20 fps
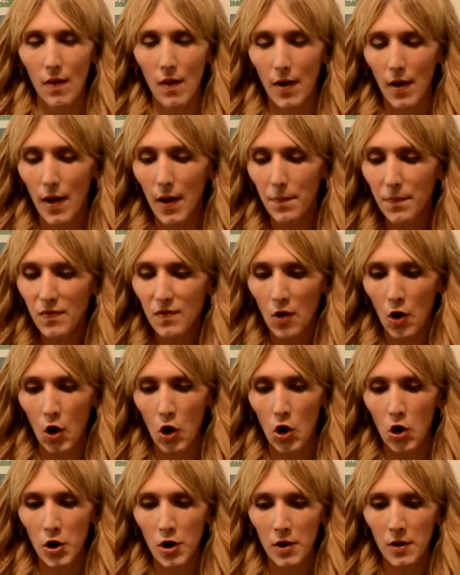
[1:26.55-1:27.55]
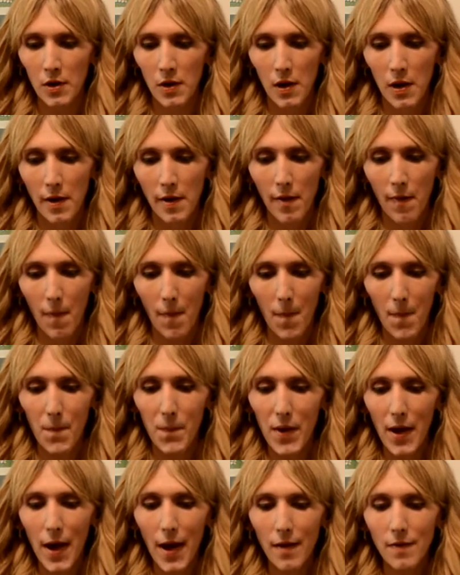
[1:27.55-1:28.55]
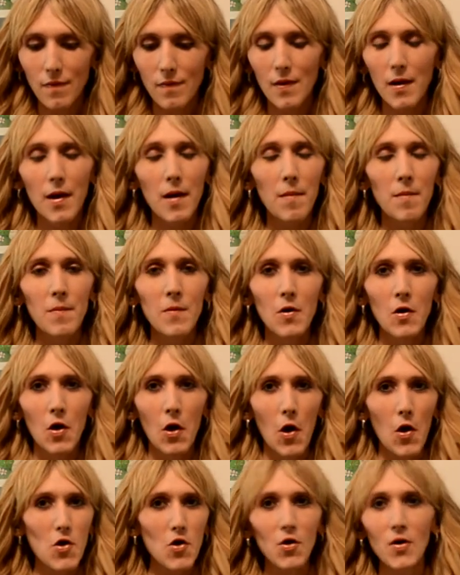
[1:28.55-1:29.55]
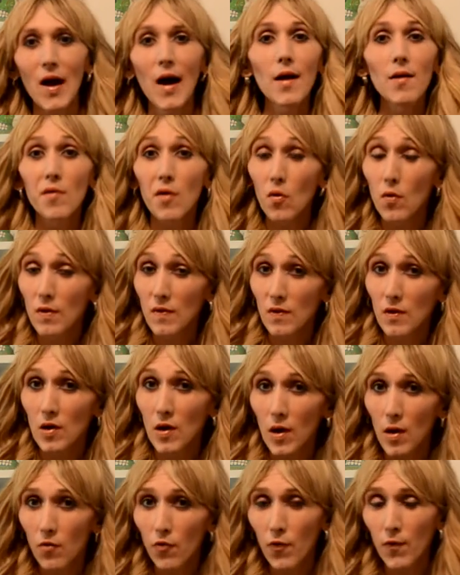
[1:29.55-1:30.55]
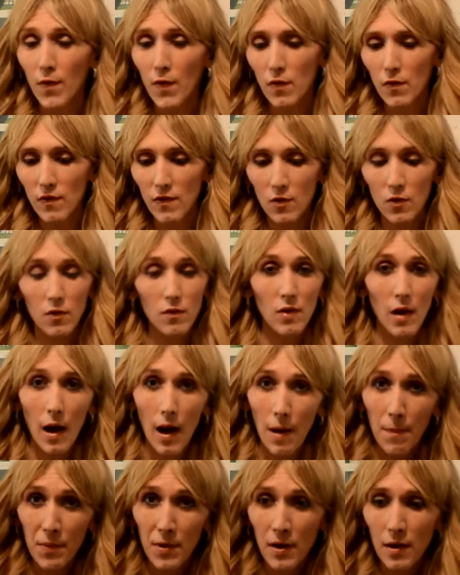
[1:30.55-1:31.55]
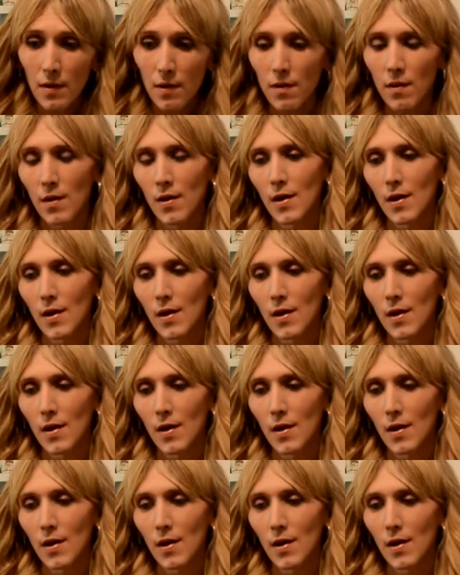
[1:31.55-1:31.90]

absurd, but, um, you know, I know it's a controversial topic,